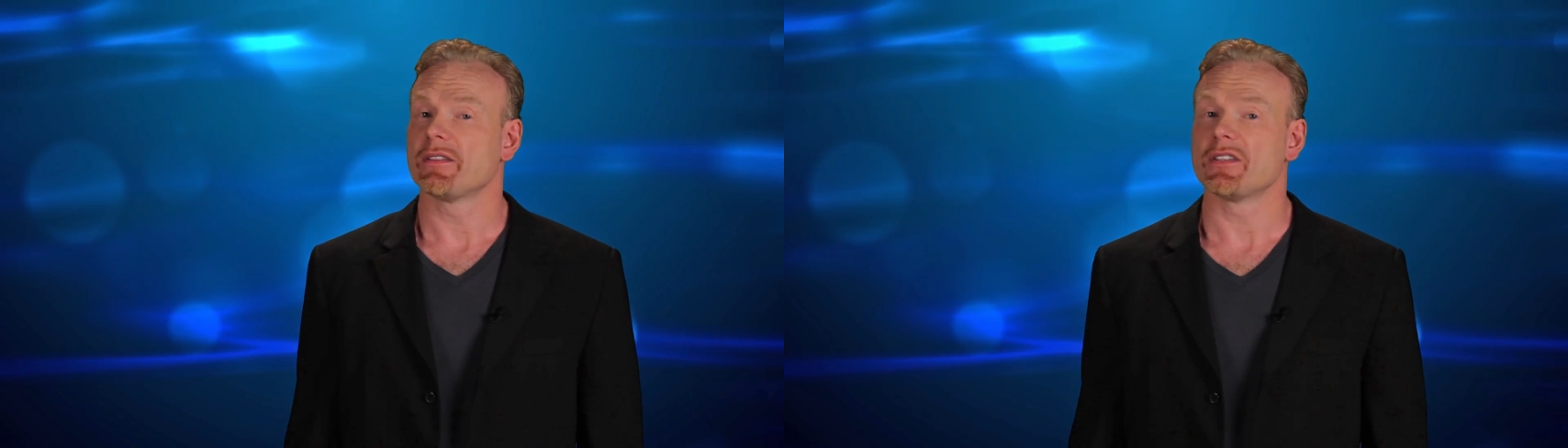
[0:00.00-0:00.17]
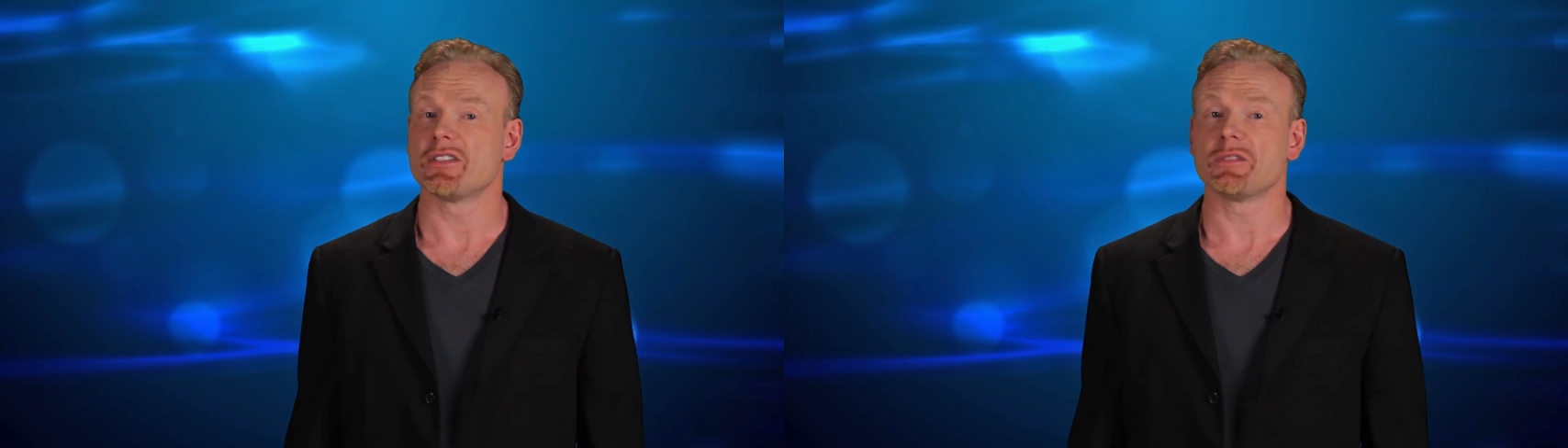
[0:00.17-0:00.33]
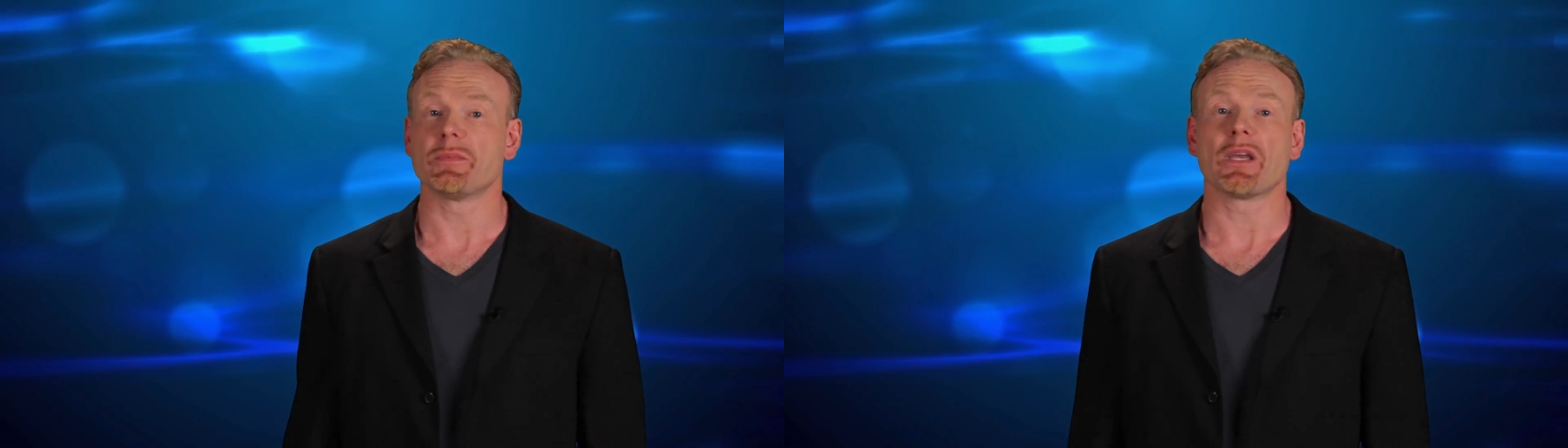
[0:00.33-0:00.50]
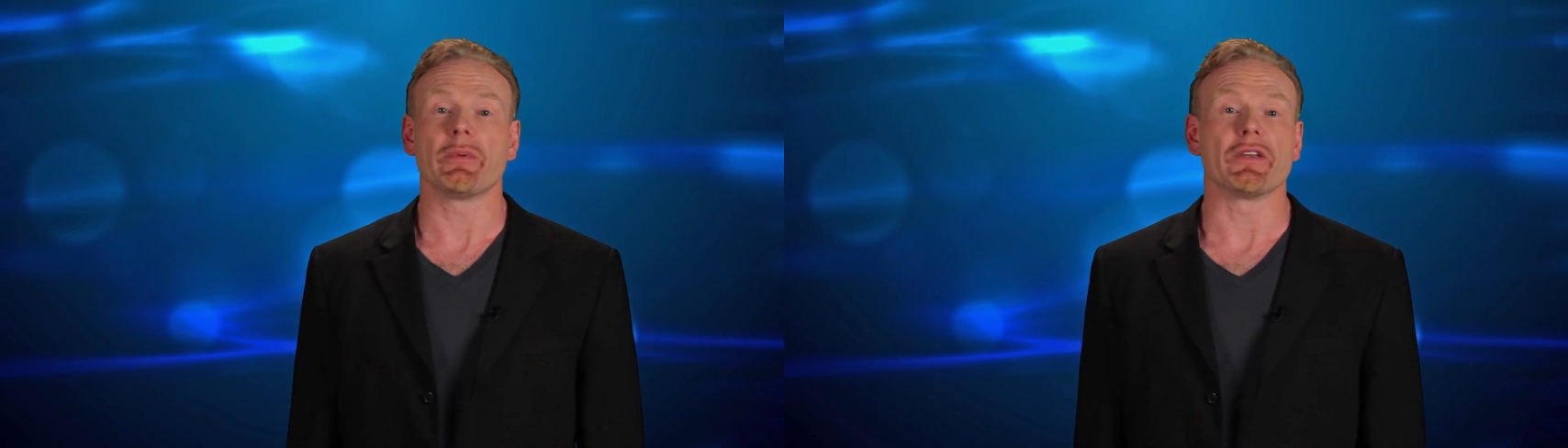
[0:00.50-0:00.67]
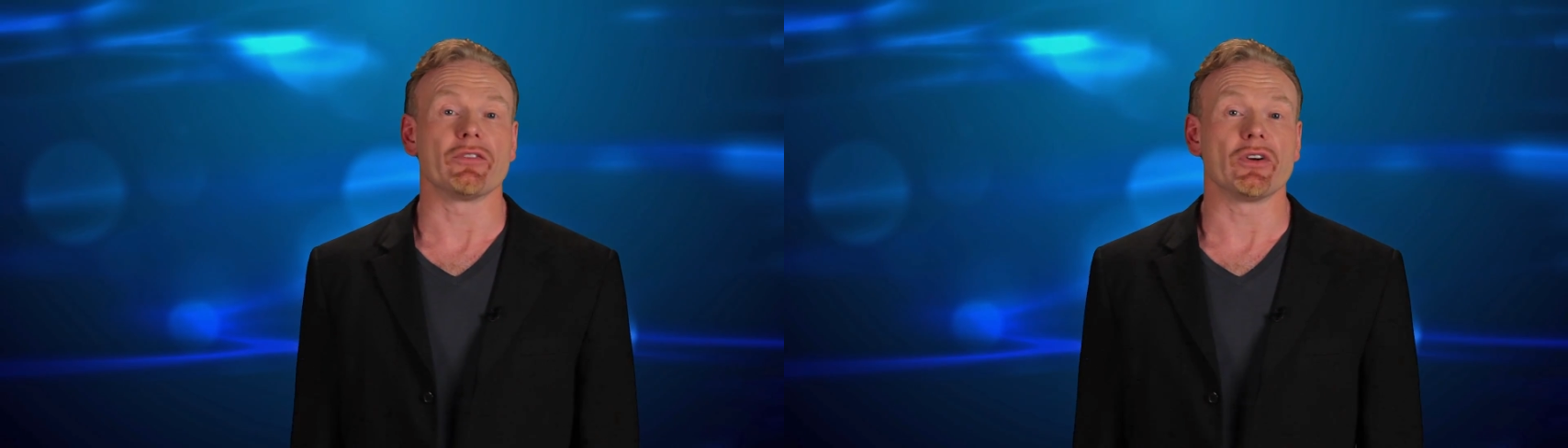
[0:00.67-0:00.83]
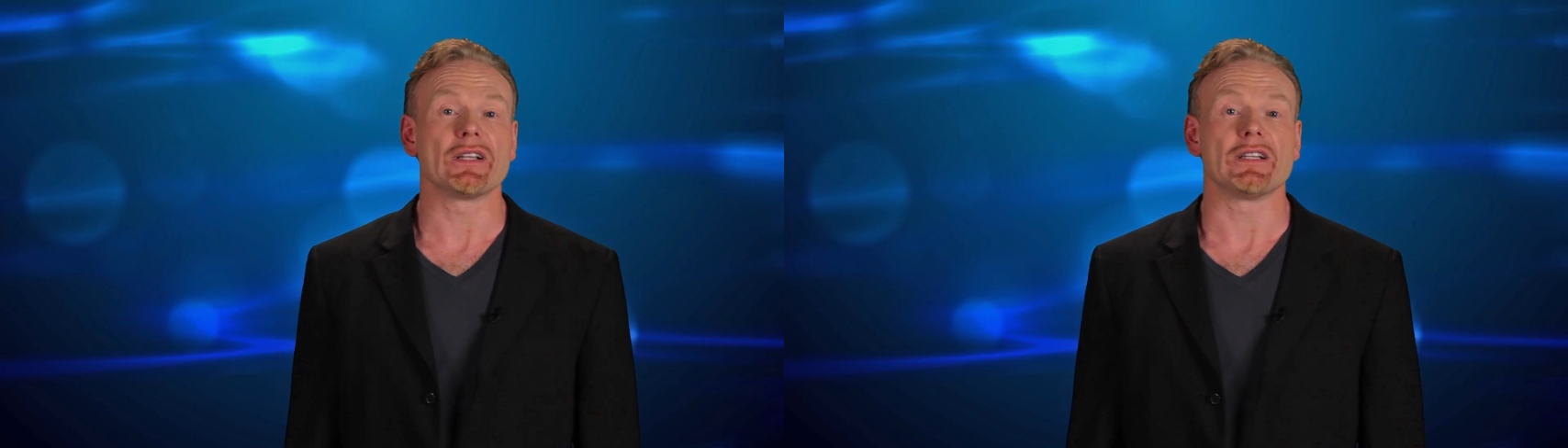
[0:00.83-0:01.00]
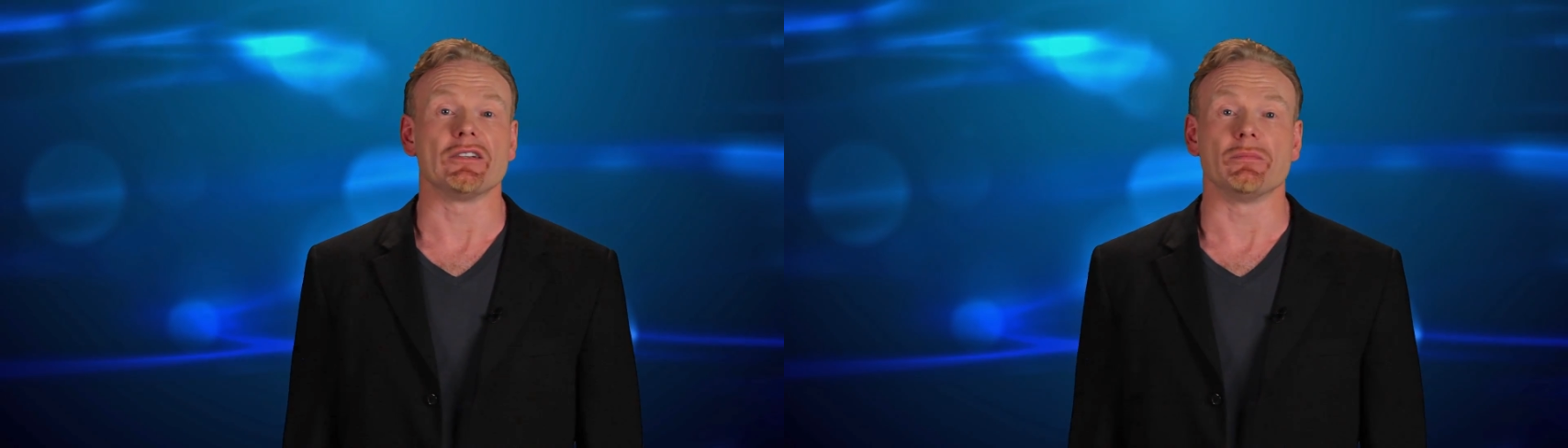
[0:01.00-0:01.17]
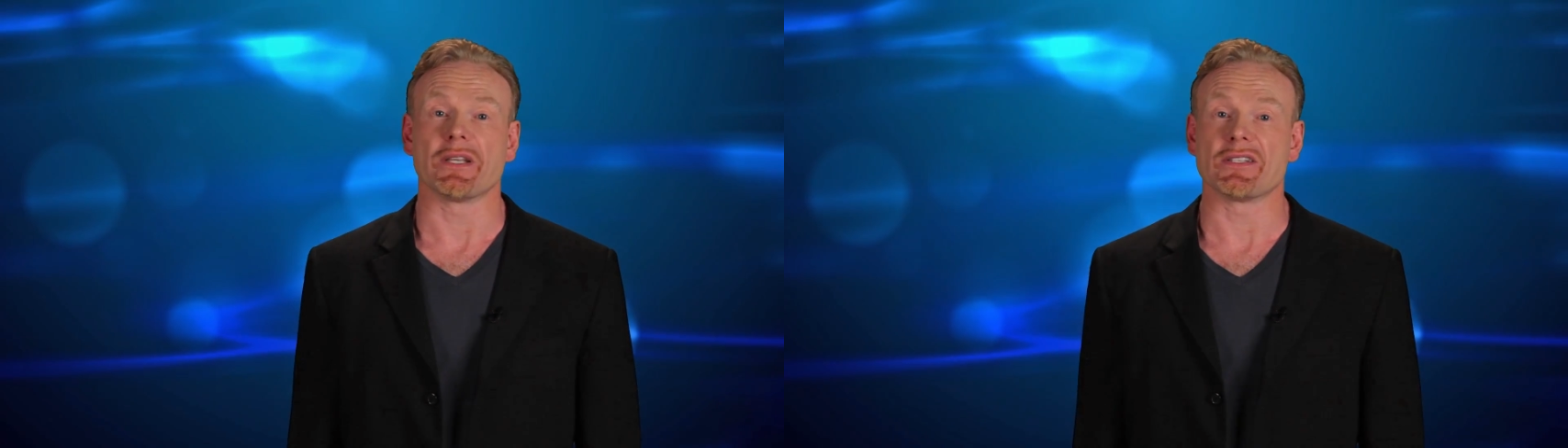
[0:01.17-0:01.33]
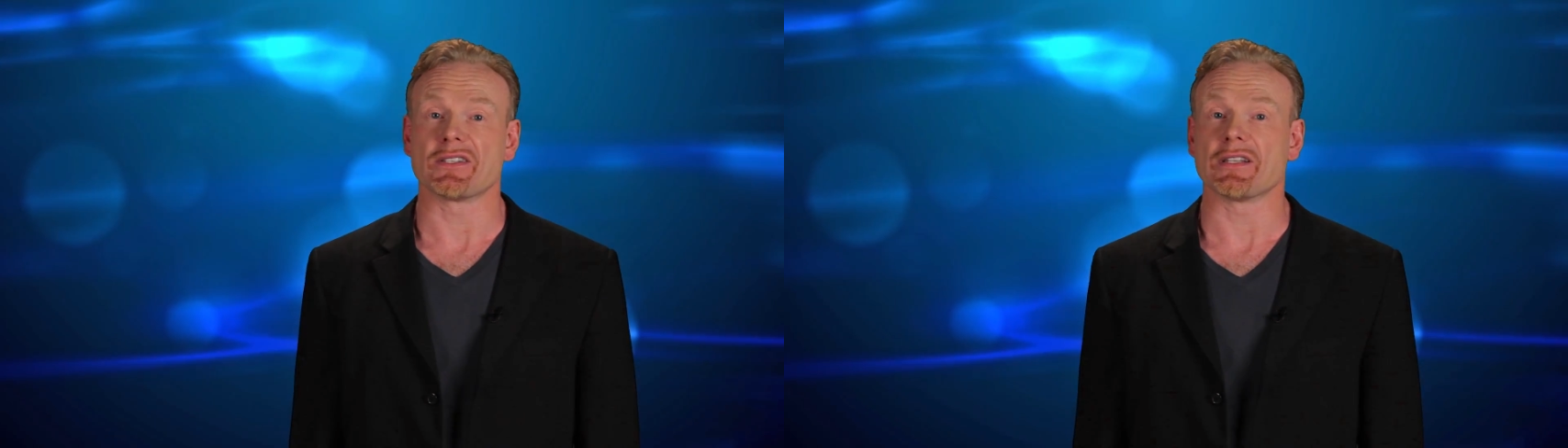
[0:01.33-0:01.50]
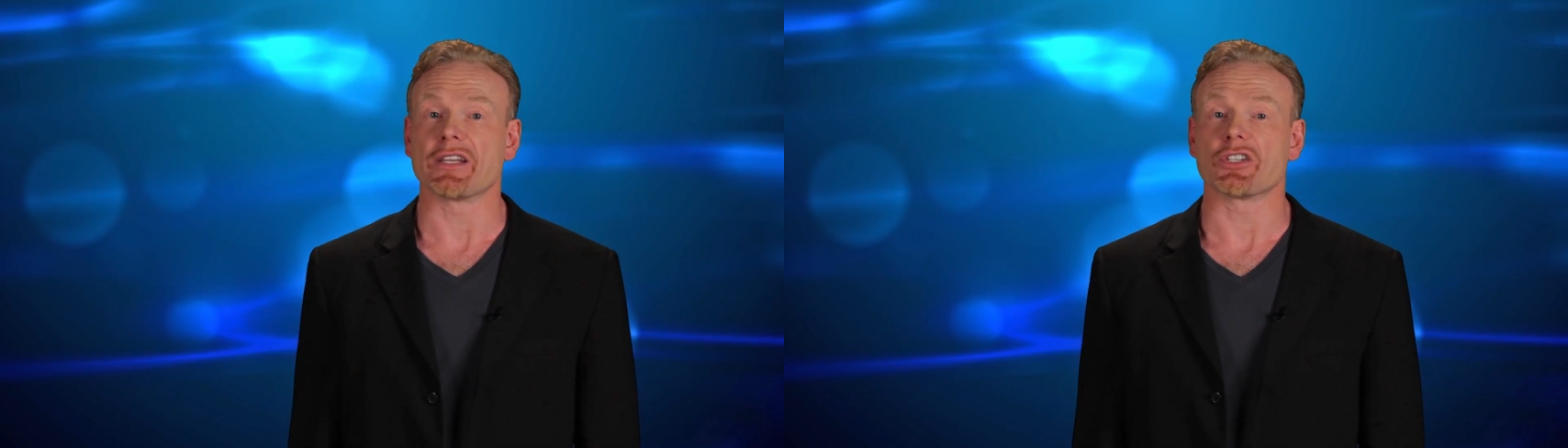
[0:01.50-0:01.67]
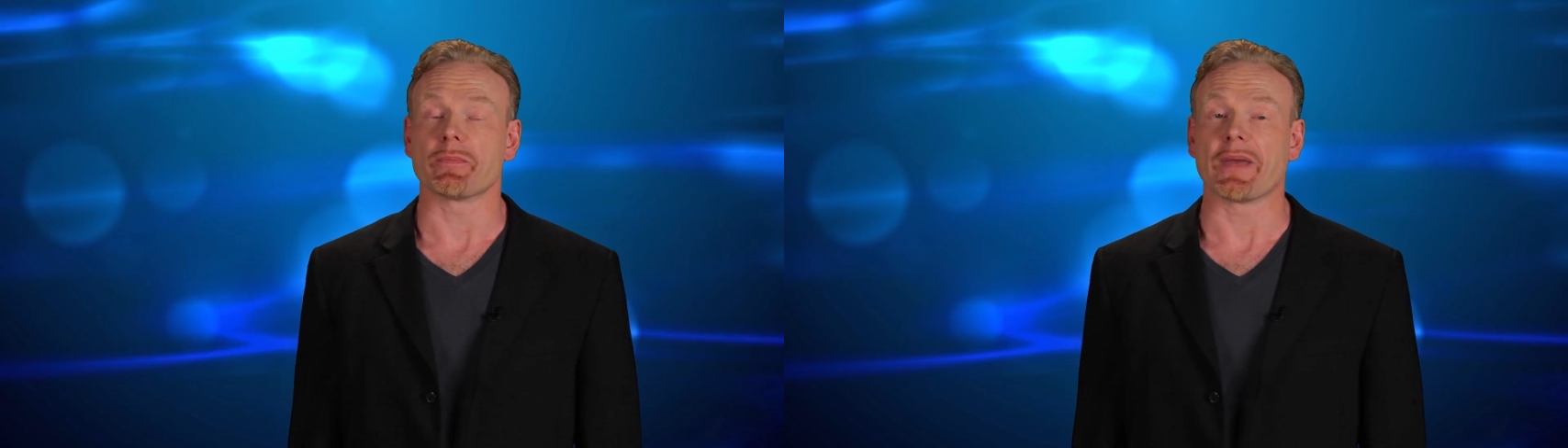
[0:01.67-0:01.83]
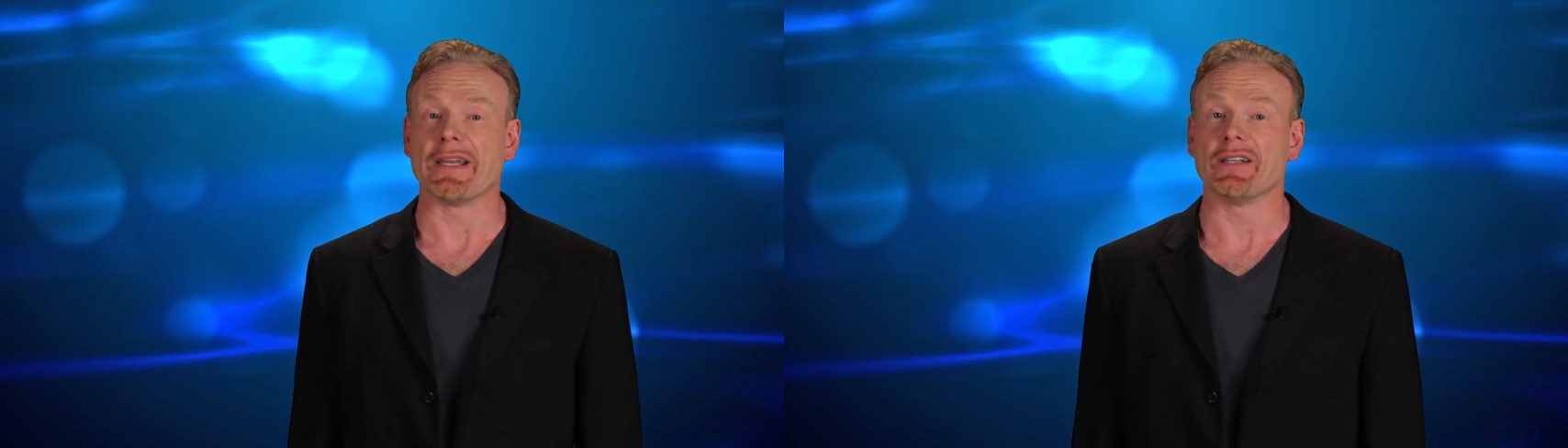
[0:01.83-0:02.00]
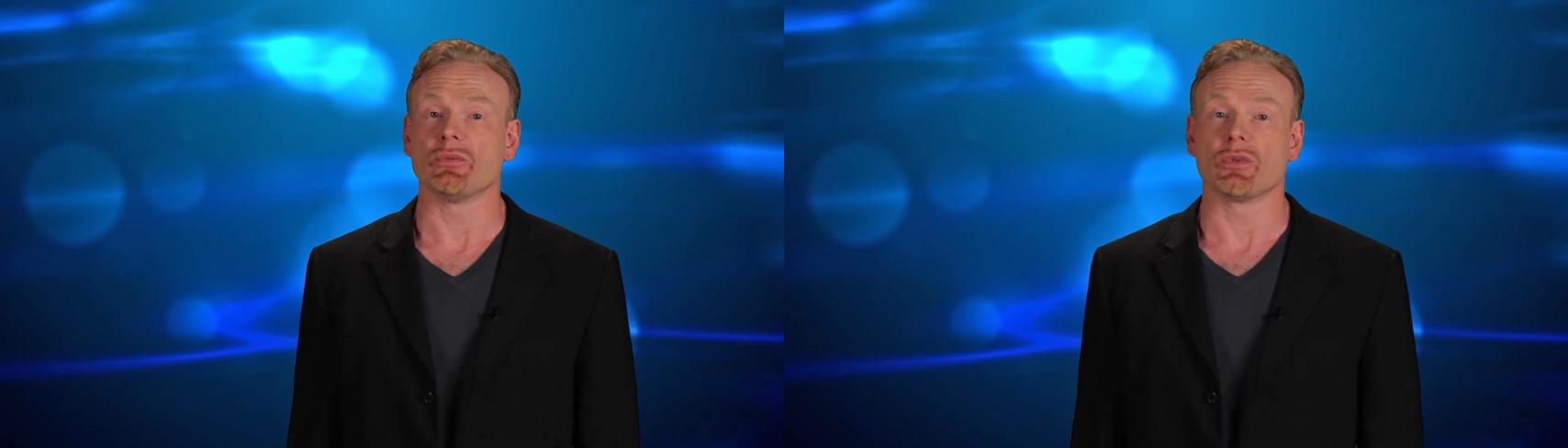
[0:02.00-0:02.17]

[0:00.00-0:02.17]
this is becoming very clear in places like Japan,